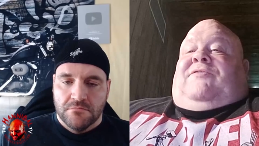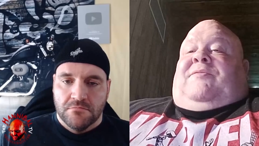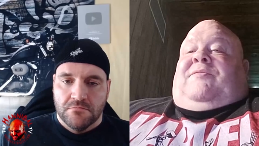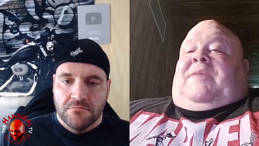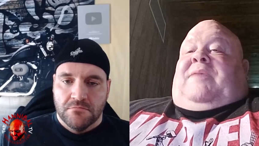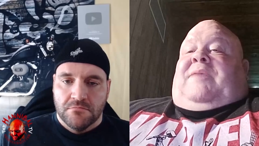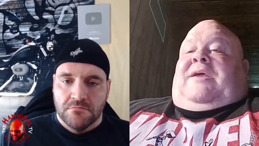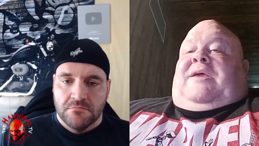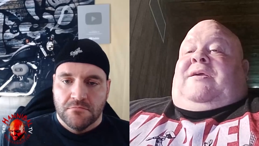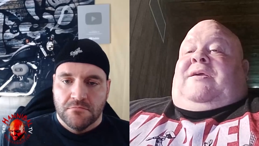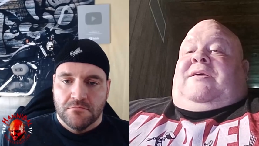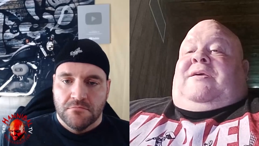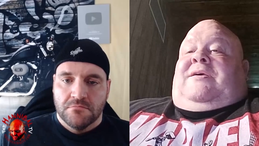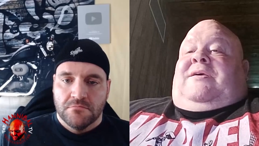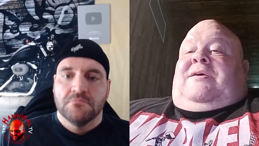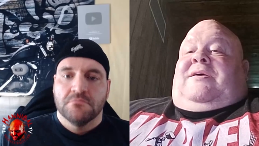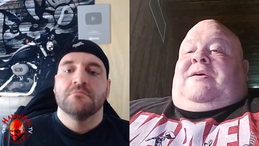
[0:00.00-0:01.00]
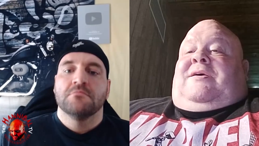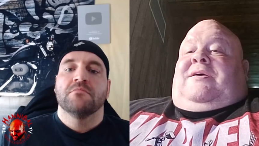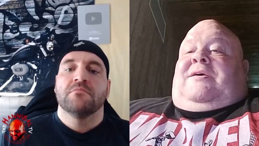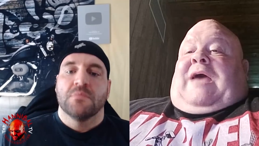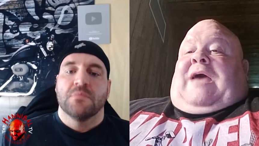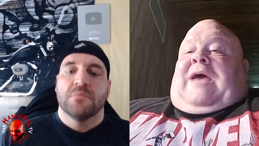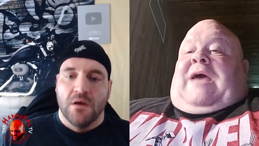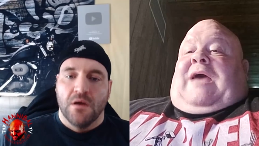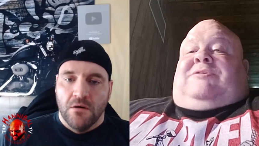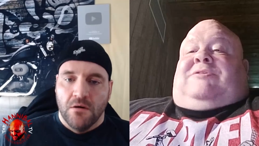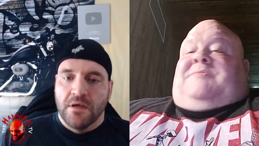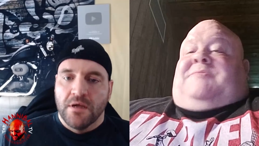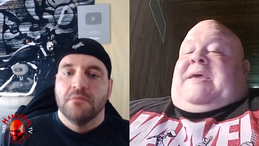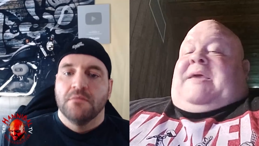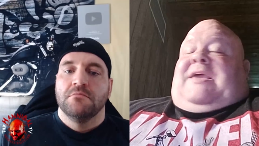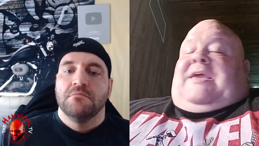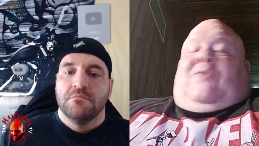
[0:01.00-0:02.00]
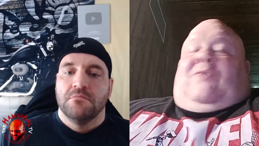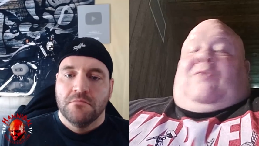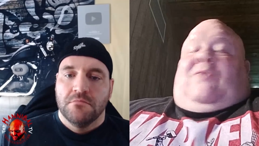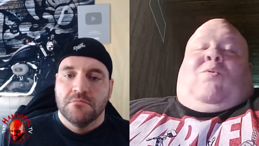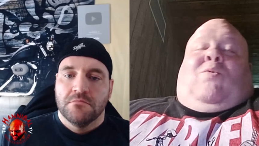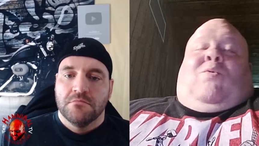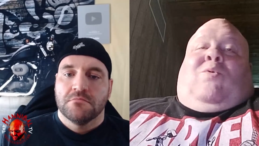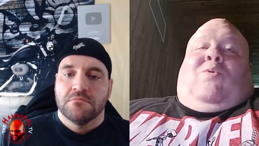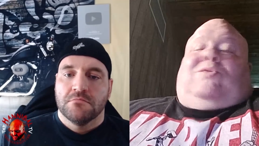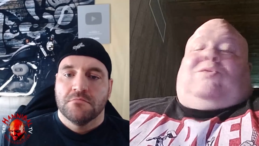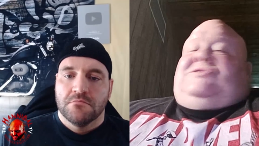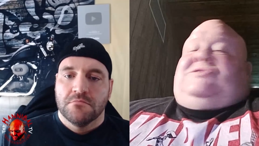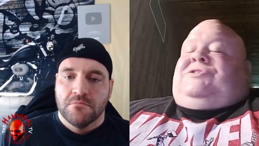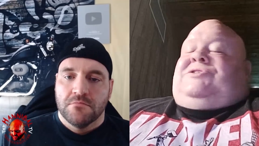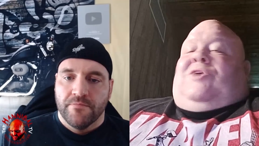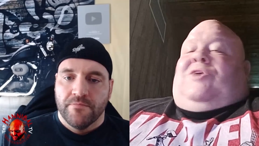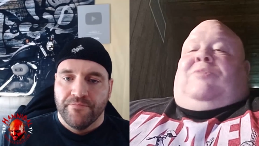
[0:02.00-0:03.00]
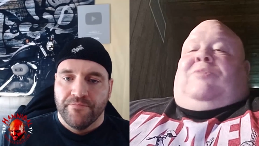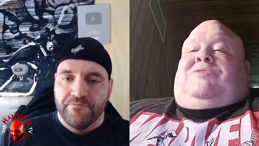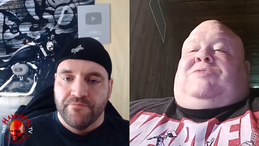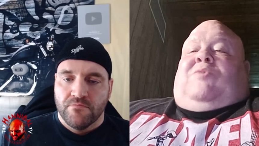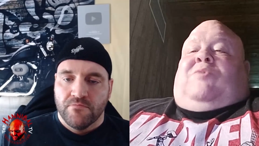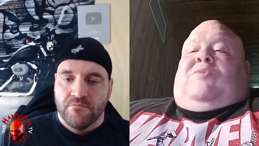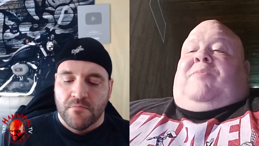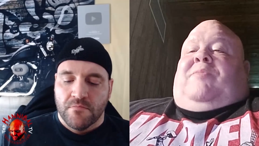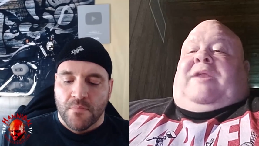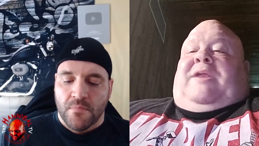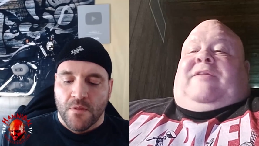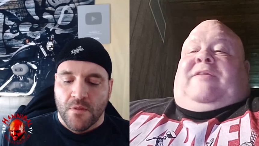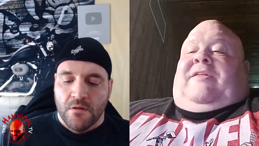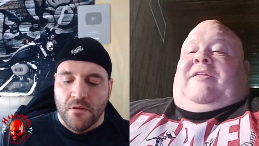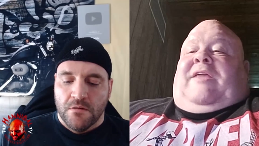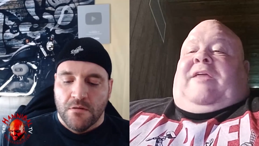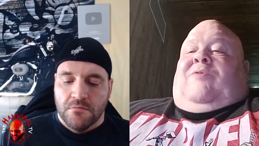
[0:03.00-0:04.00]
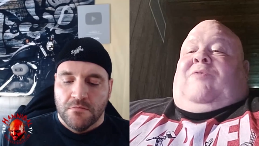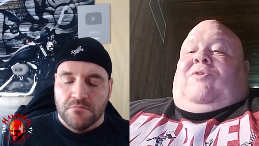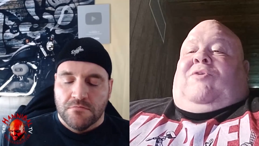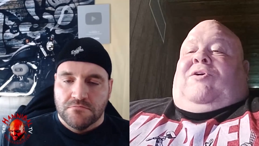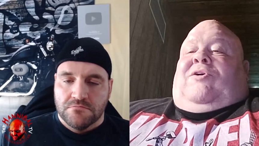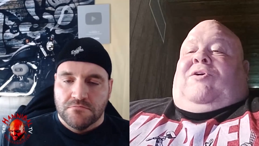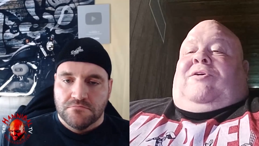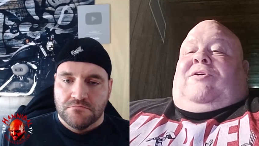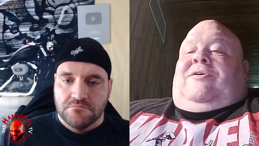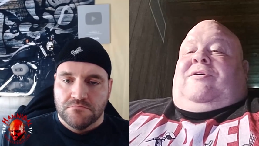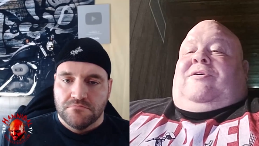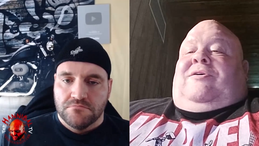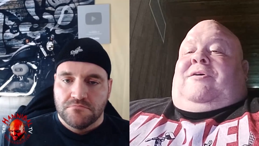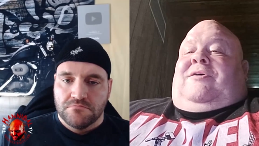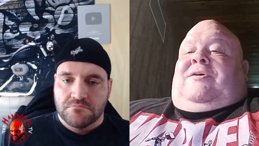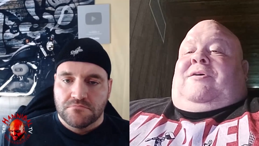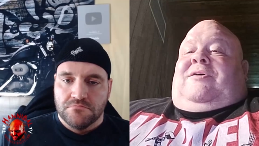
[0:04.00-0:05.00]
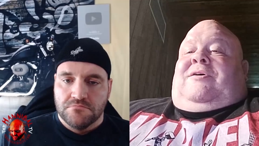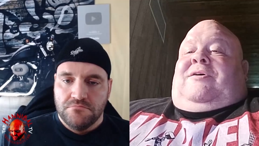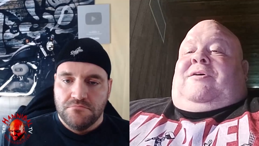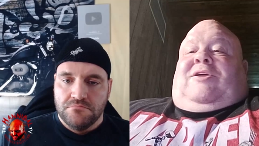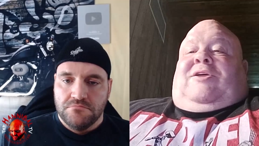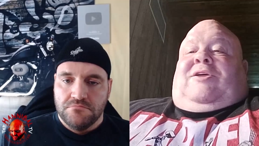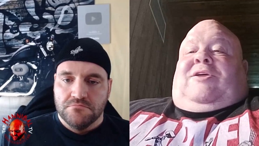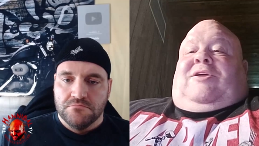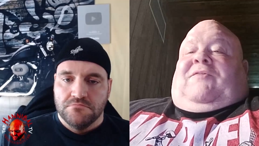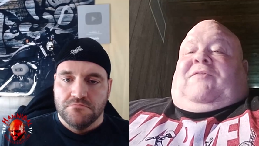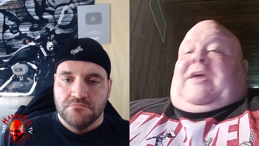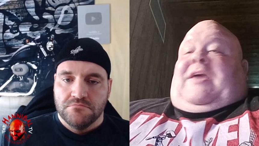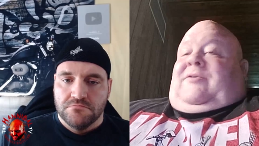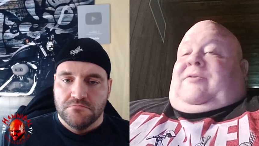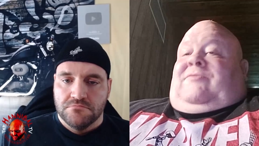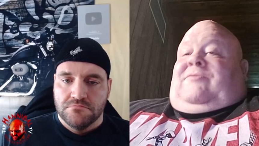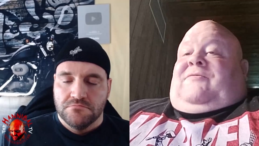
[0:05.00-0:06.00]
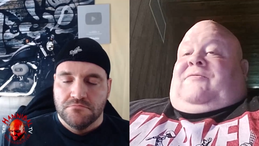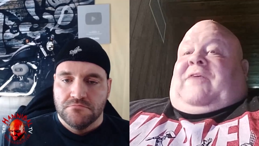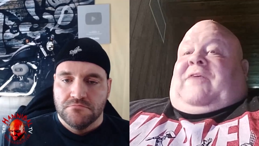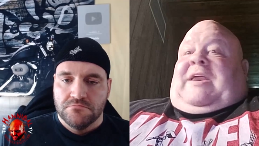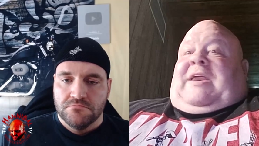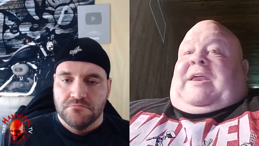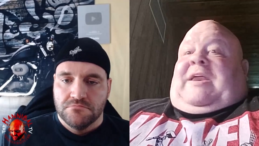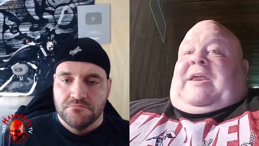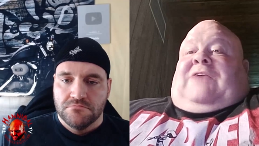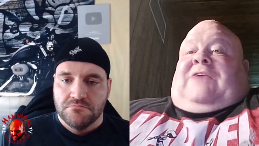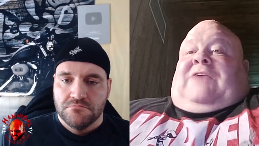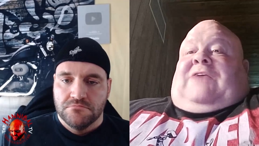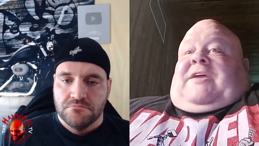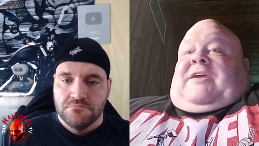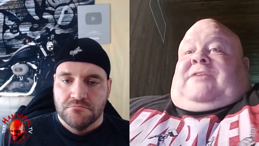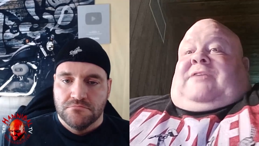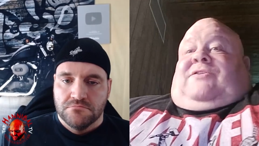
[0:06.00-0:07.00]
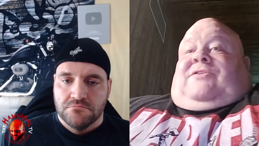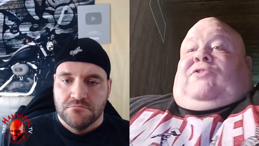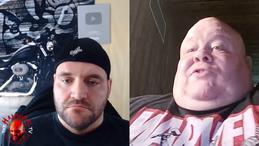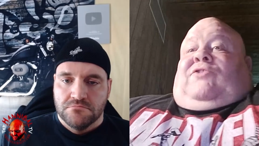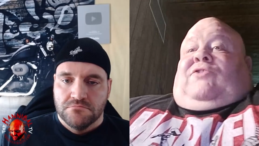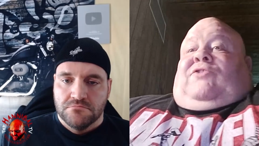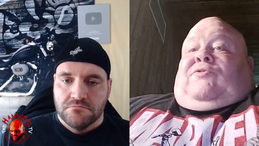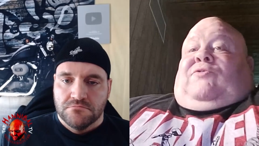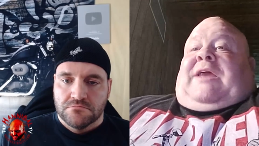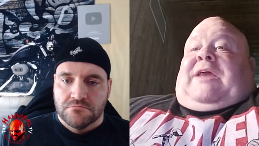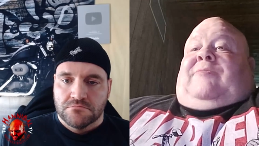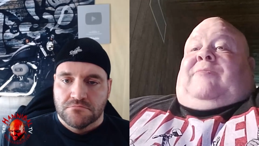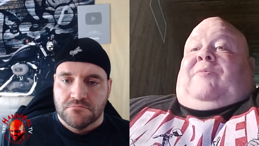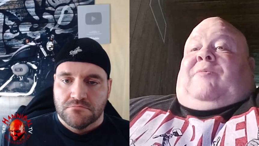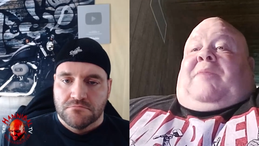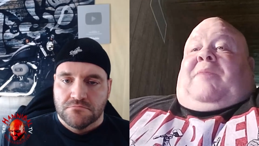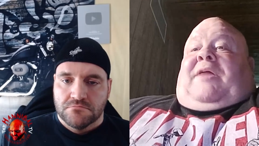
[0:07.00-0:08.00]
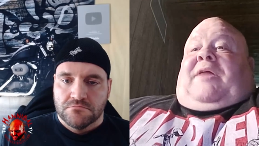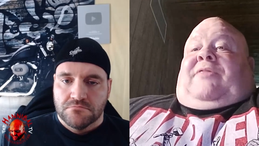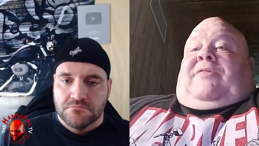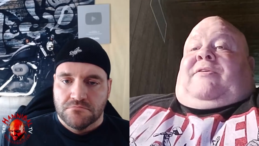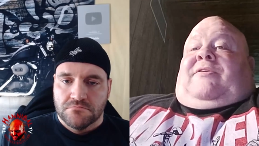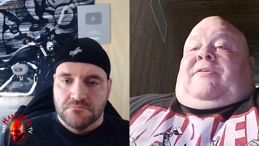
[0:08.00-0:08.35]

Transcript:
Speaker 1: for me. I was making so much more money than they were, you know, fighting, fighting. I was fighting two to three times a month,